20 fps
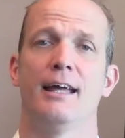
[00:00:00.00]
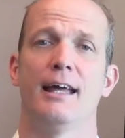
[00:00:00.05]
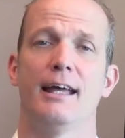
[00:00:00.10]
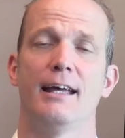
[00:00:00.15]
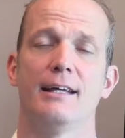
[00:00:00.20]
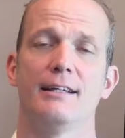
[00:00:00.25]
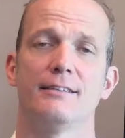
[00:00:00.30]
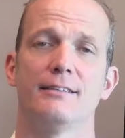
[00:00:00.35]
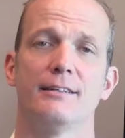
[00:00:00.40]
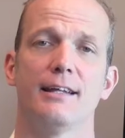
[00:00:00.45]

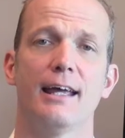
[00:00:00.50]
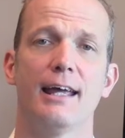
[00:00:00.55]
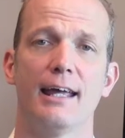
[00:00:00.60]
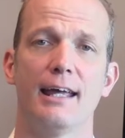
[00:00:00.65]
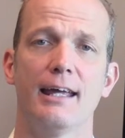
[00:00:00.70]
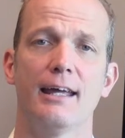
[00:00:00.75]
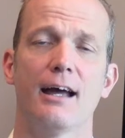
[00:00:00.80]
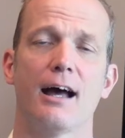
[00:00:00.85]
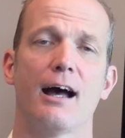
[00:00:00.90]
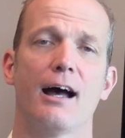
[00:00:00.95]
And
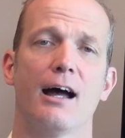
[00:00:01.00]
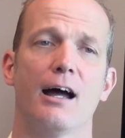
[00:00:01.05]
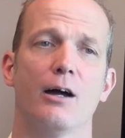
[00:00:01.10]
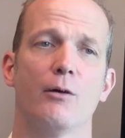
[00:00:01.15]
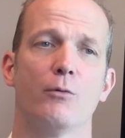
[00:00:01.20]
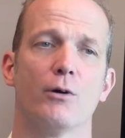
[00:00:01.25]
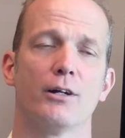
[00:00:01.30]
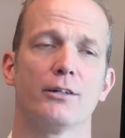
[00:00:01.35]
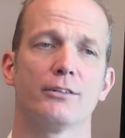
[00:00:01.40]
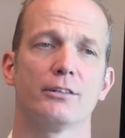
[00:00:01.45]
today
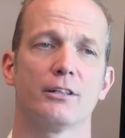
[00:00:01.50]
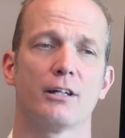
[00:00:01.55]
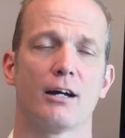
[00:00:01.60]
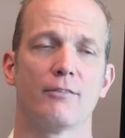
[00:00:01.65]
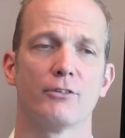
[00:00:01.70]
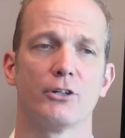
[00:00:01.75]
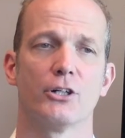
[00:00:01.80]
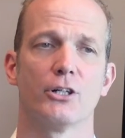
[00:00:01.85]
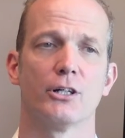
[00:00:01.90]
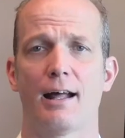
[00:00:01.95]
I want to
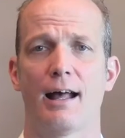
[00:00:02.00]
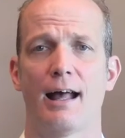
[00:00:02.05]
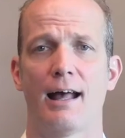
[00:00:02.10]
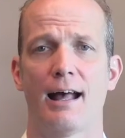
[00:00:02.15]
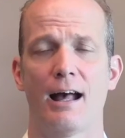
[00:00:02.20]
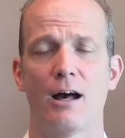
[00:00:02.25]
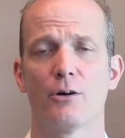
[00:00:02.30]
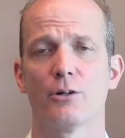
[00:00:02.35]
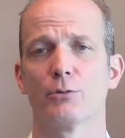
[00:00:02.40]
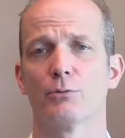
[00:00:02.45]
cover
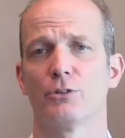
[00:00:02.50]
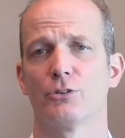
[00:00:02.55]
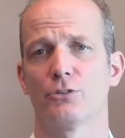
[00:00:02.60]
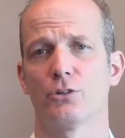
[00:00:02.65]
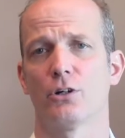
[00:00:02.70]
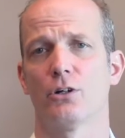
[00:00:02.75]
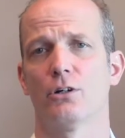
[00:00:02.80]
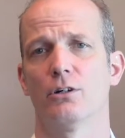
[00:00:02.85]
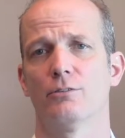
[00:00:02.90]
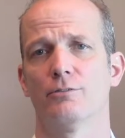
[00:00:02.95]
how to
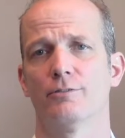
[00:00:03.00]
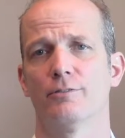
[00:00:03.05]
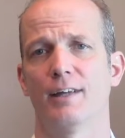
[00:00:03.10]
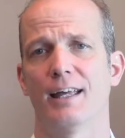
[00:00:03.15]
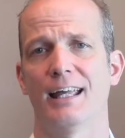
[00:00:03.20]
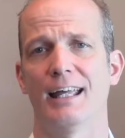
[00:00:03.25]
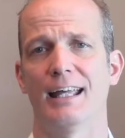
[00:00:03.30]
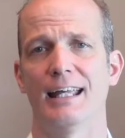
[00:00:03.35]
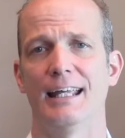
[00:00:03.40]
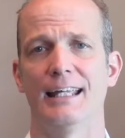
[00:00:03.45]
resolve
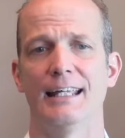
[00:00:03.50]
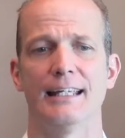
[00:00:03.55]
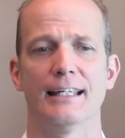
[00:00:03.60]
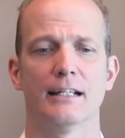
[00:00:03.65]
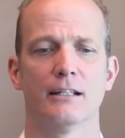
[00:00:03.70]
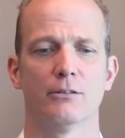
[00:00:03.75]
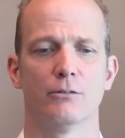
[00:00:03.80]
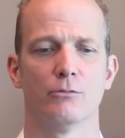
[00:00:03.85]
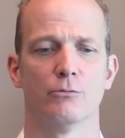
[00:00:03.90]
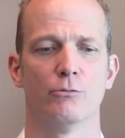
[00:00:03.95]

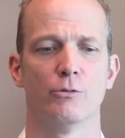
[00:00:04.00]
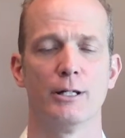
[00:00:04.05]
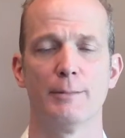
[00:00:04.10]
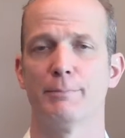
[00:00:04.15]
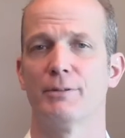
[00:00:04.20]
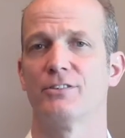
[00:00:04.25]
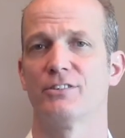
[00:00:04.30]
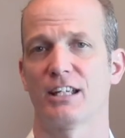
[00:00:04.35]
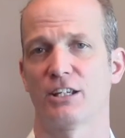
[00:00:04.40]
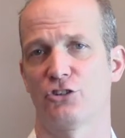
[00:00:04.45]
a
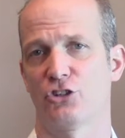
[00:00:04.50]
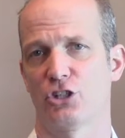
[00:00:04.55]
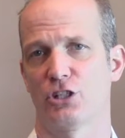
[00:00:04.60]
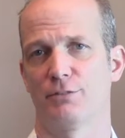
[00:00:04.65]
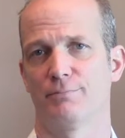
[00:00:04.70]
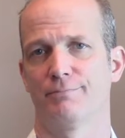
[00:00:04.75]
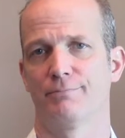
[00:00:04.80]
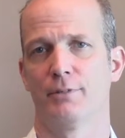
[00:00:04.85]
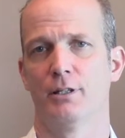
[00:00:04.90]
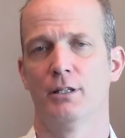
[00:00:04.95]
repossession.